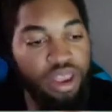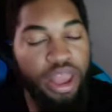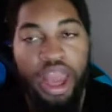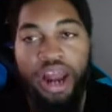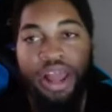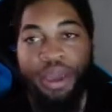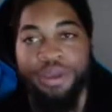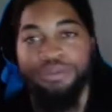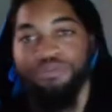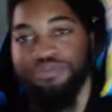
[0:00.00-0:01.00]
They had
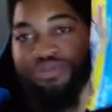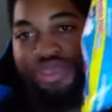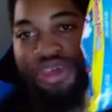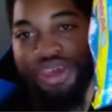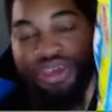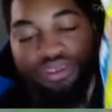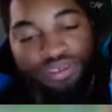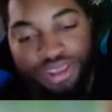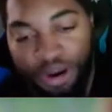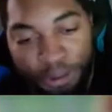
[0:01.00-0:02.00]
like these
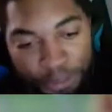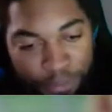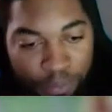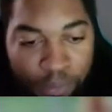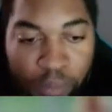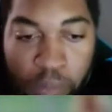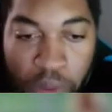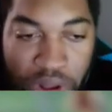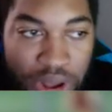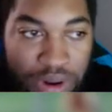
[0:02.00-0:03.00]
in there,
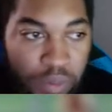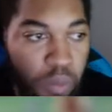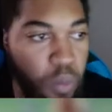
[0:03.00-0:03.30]
but